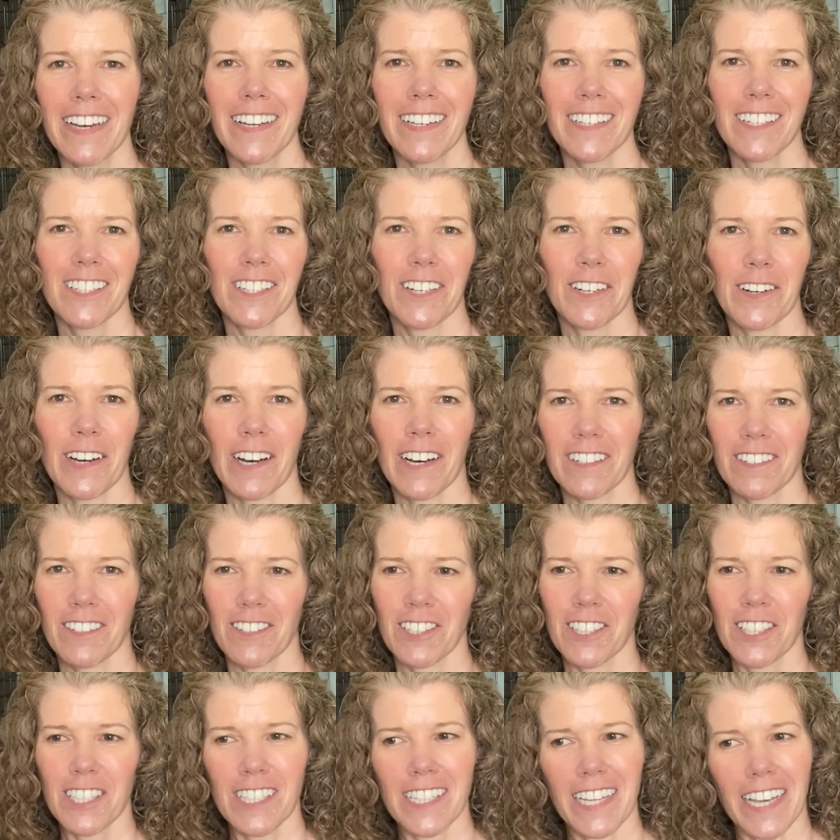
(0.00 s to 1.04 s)
So I'll
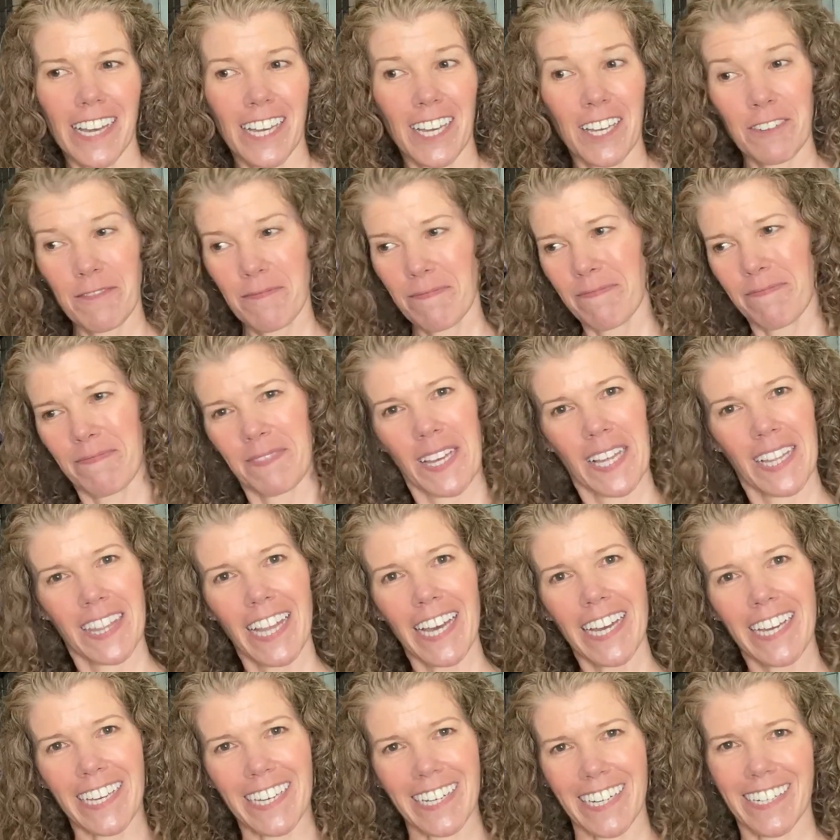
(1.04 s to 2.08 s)
just say
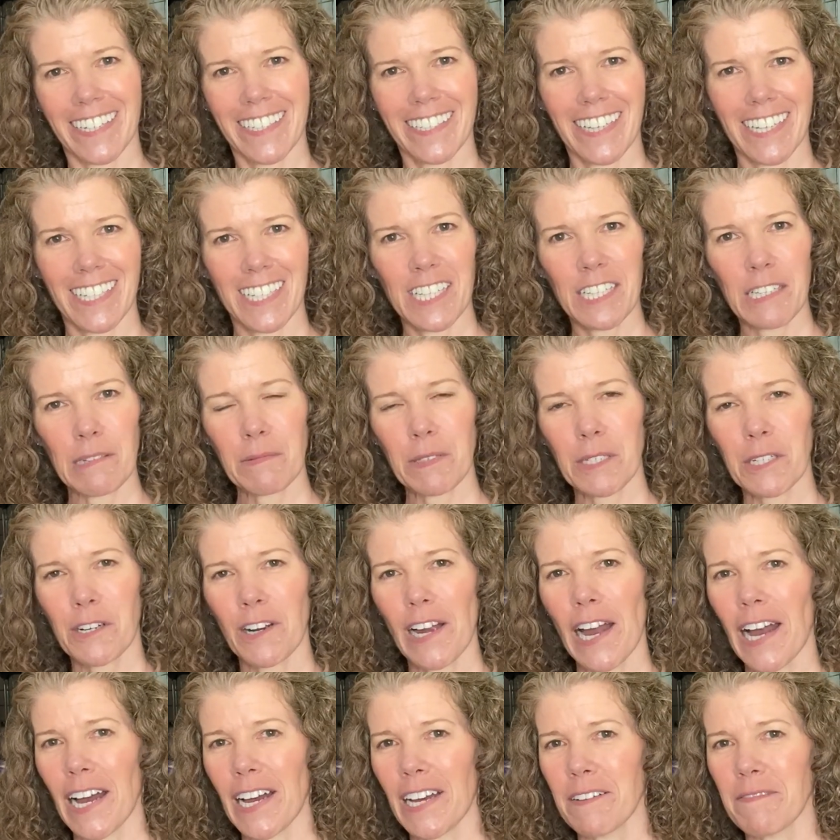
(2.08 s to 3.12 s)
like and
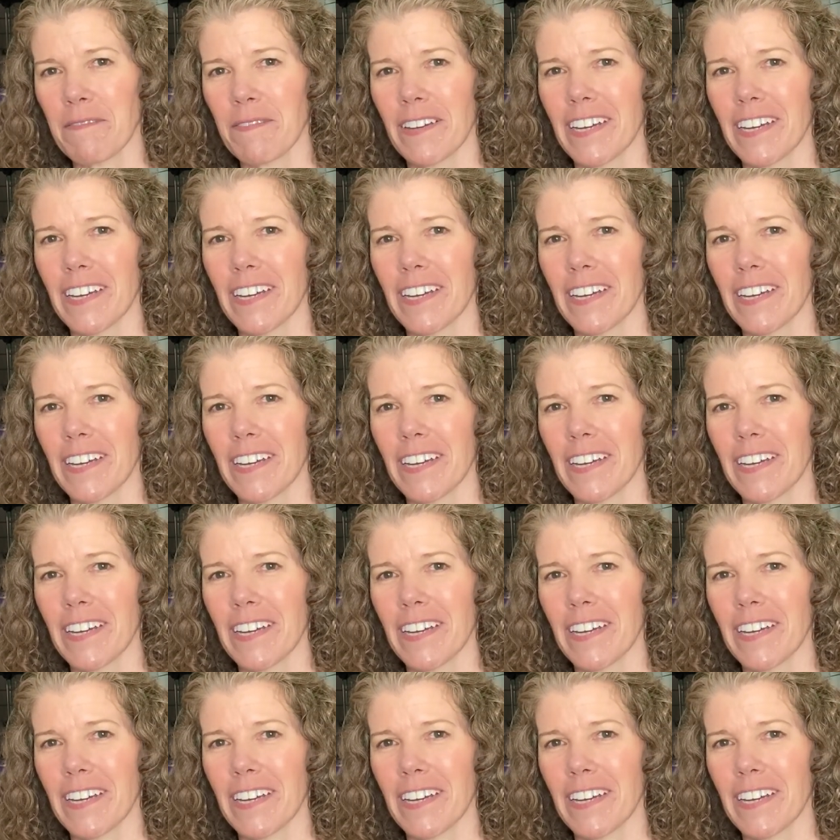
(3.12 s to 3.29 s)
subscribe,